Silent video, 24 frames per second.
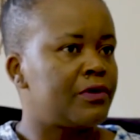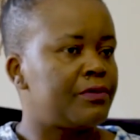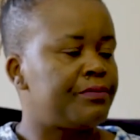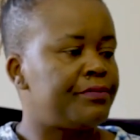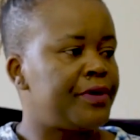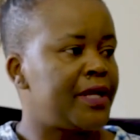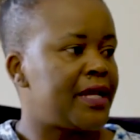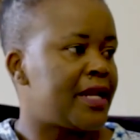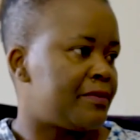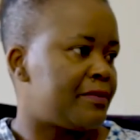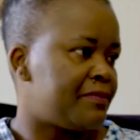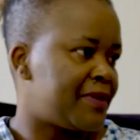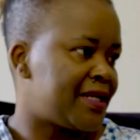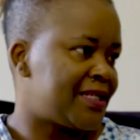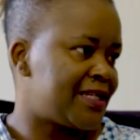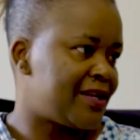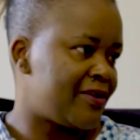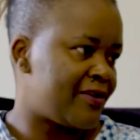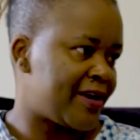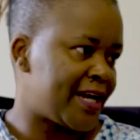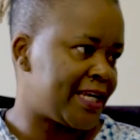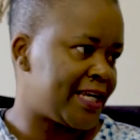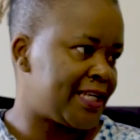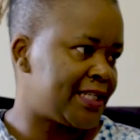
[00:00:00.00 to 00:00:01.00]
peanut
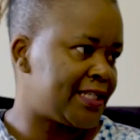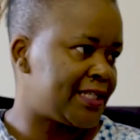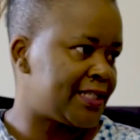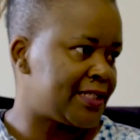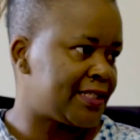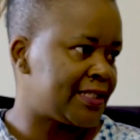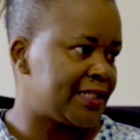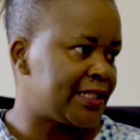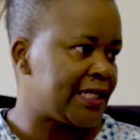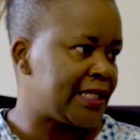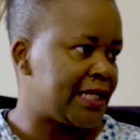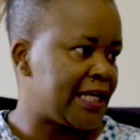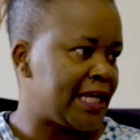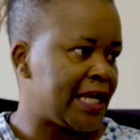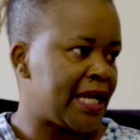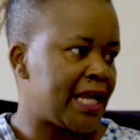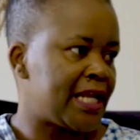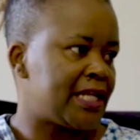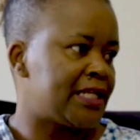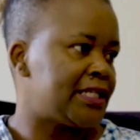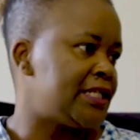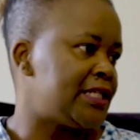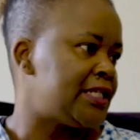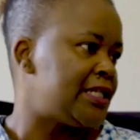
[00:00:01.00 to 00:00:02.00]
butter rice,
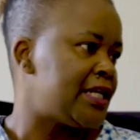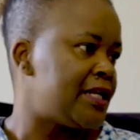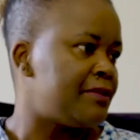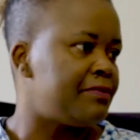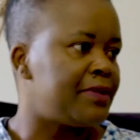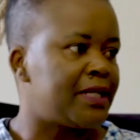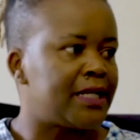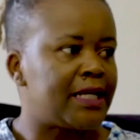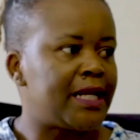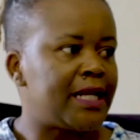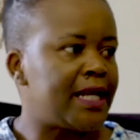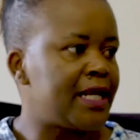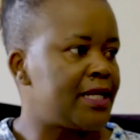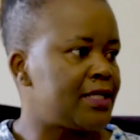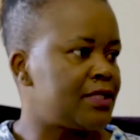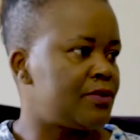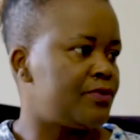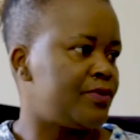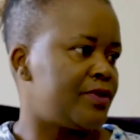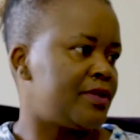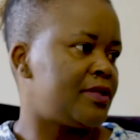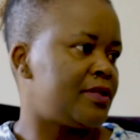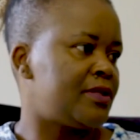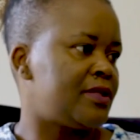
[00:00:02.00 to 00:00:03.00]
and it had been laced
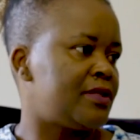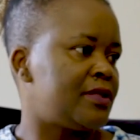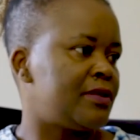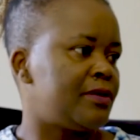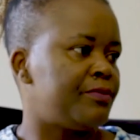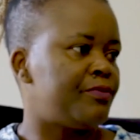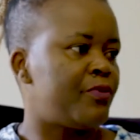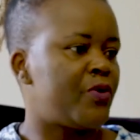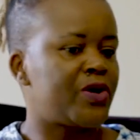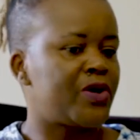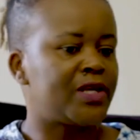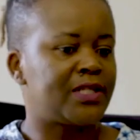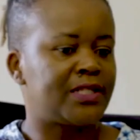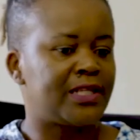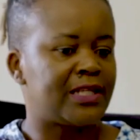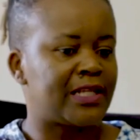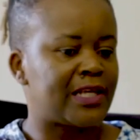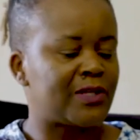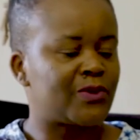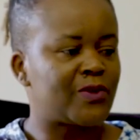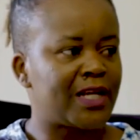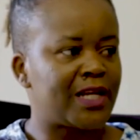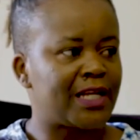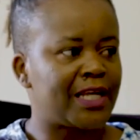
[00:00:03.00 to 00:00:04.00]
with poison.
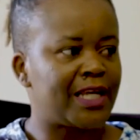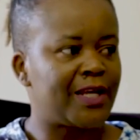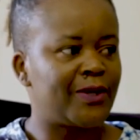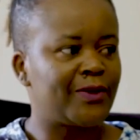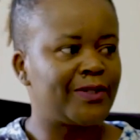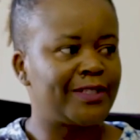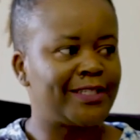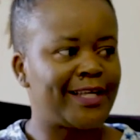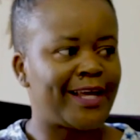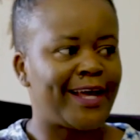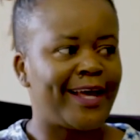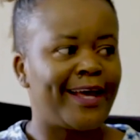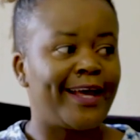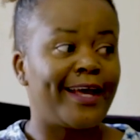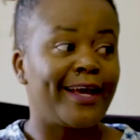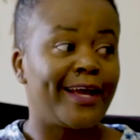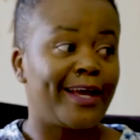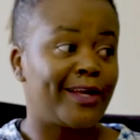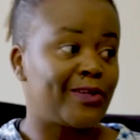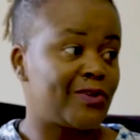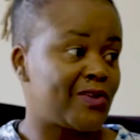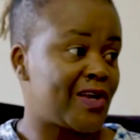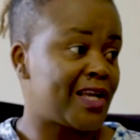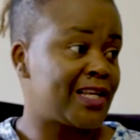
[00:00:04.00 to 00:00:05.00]
That's what killed her.
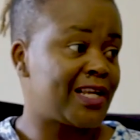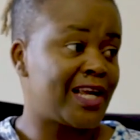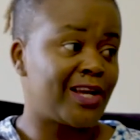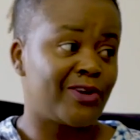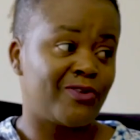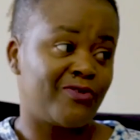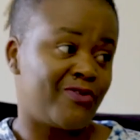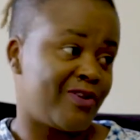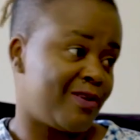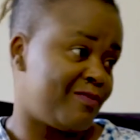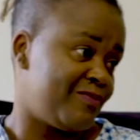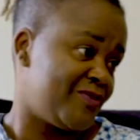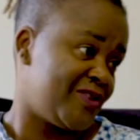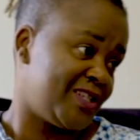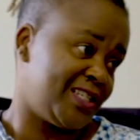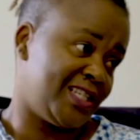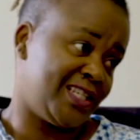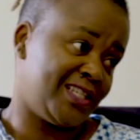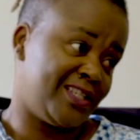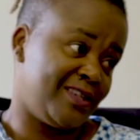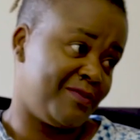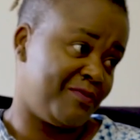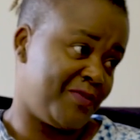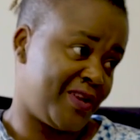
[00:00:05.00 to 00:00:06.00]
Guess what? I grew up not
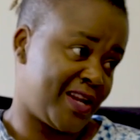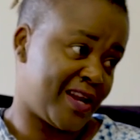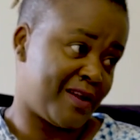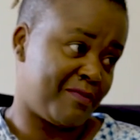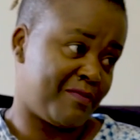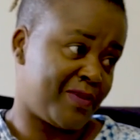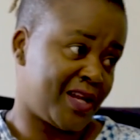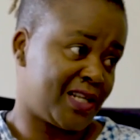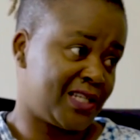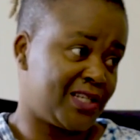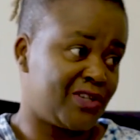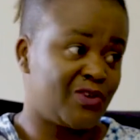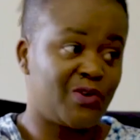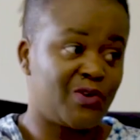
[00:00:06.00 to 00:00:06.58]
eating peanut butter.